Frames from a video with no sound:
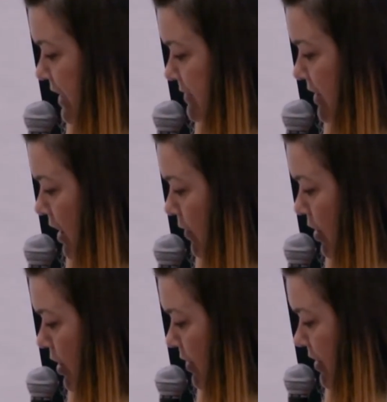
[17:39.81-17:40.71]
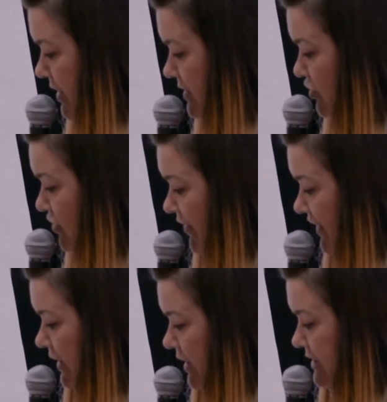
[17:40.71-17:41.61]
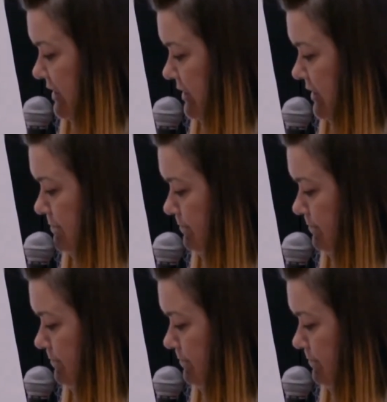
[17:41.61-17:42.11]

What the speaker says: teams that I work with is a traffic light system,